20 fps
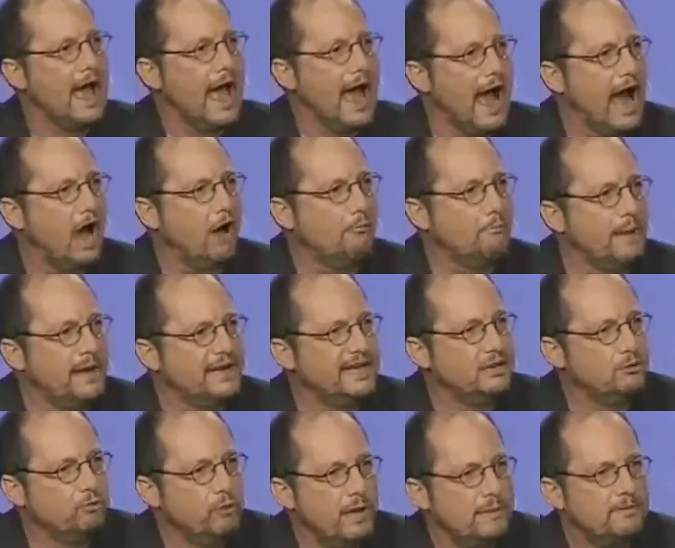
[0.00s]
how many
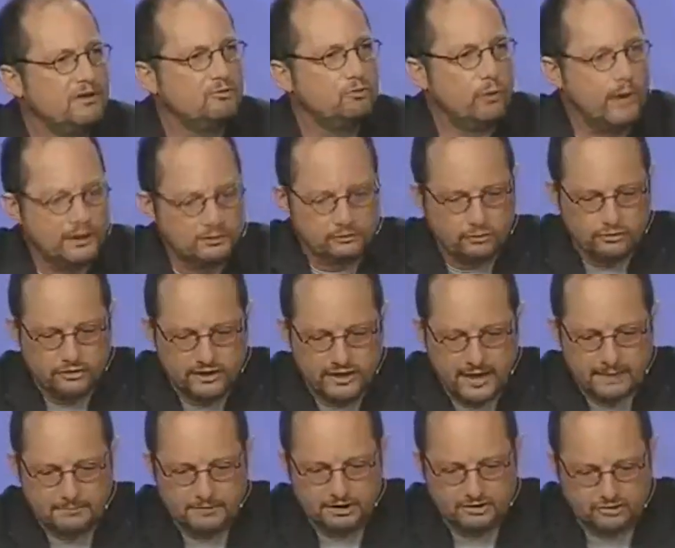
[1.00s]
women went to the
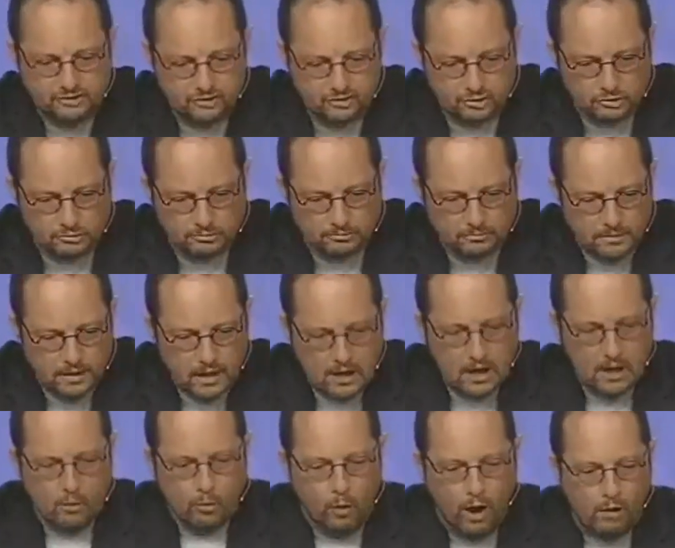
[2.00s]
empty tomb?
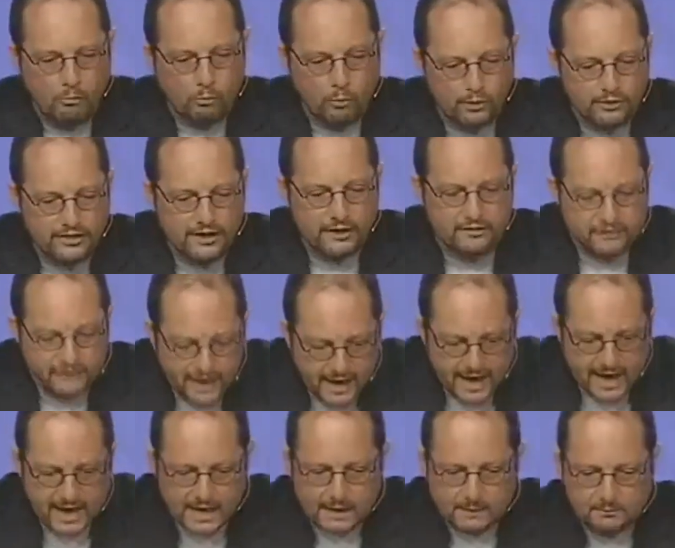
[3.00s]
What were their
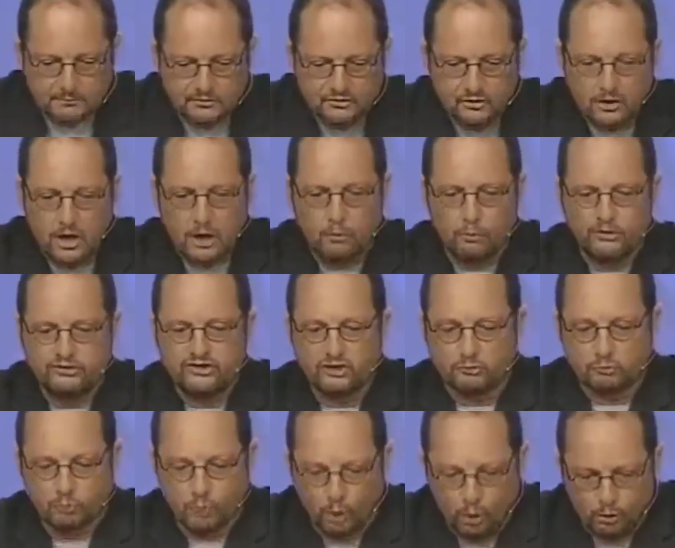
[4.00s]
names? Was
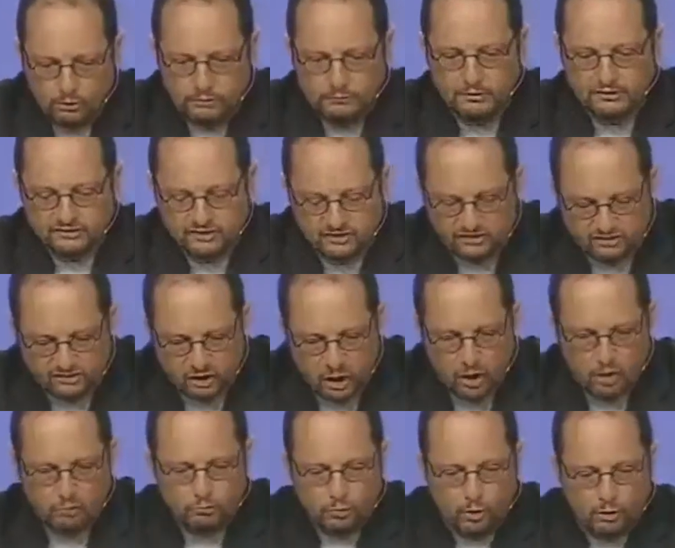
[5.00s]
the
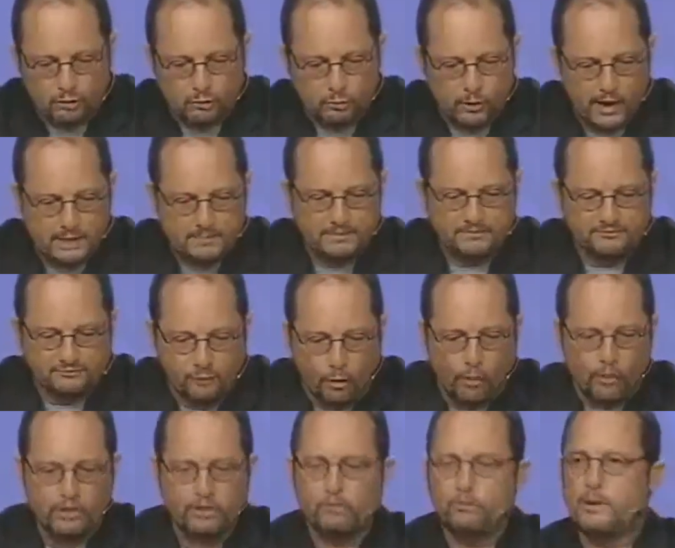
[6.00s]
stone rolled away
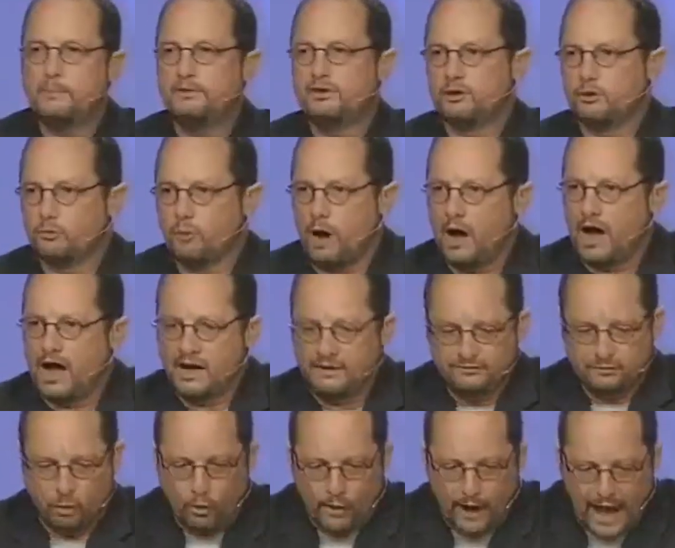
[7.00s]
before the women
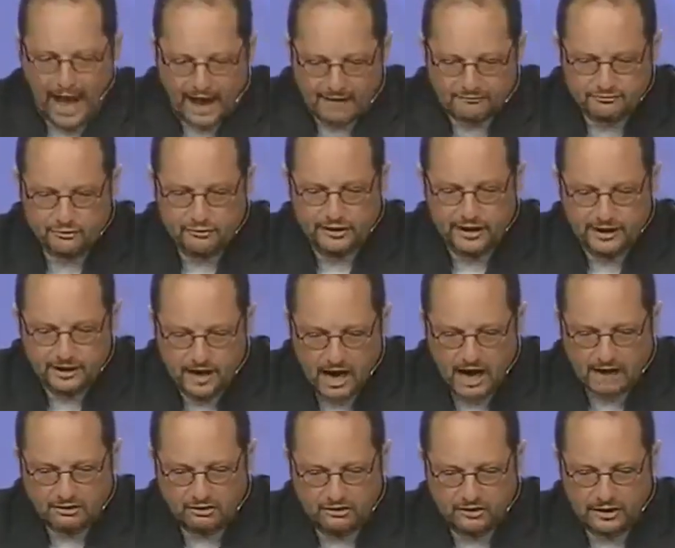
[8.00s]
arrived or after they
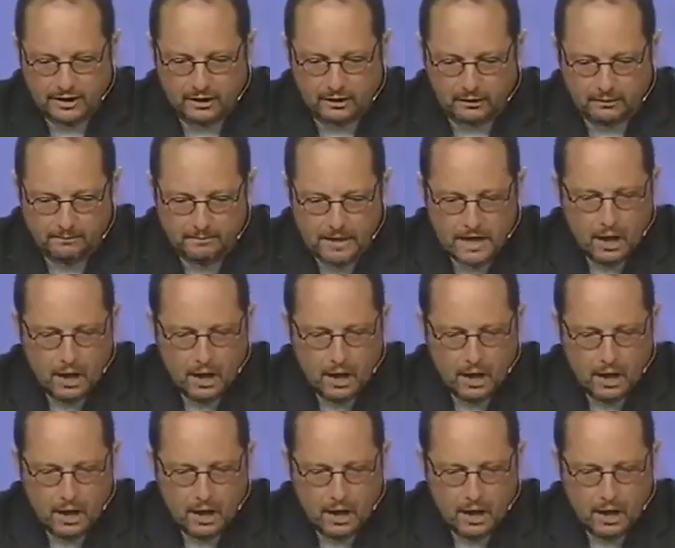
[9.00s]
got there?